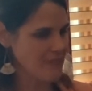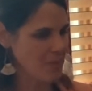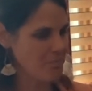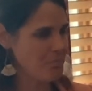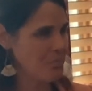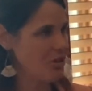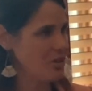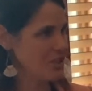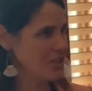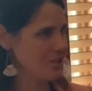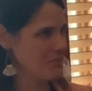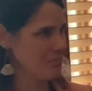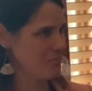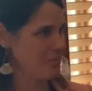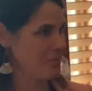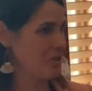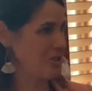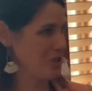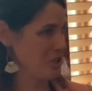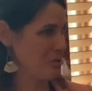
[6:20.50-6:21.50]

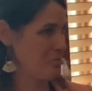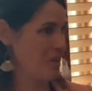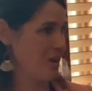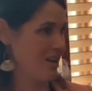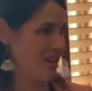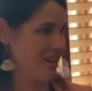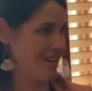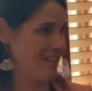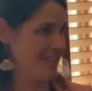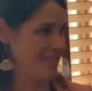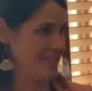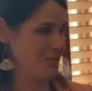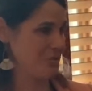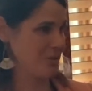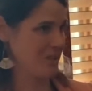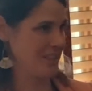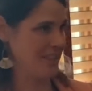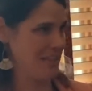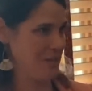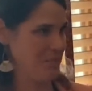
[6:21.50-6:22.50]
pushed pause
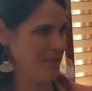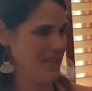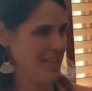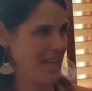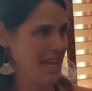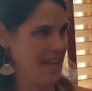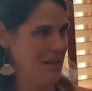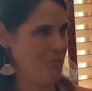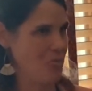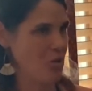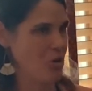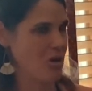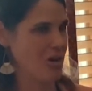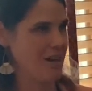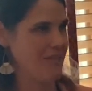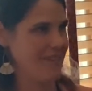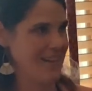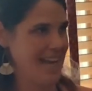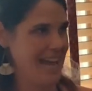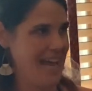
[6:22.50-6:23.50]
really, and became more
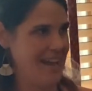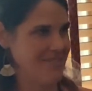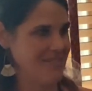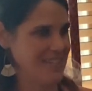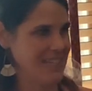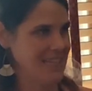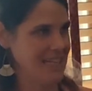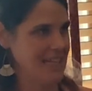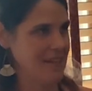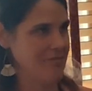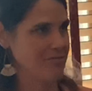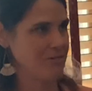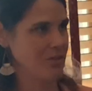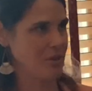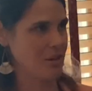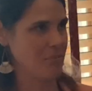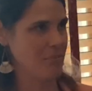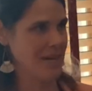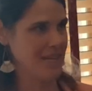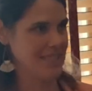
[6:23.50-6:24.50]
of an advocate
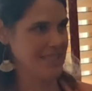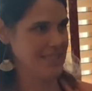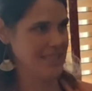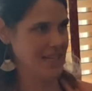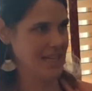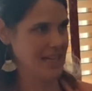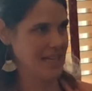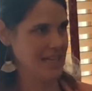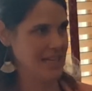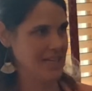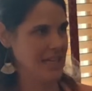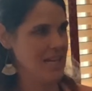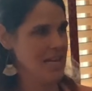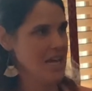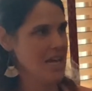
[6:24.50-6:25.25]
for my son,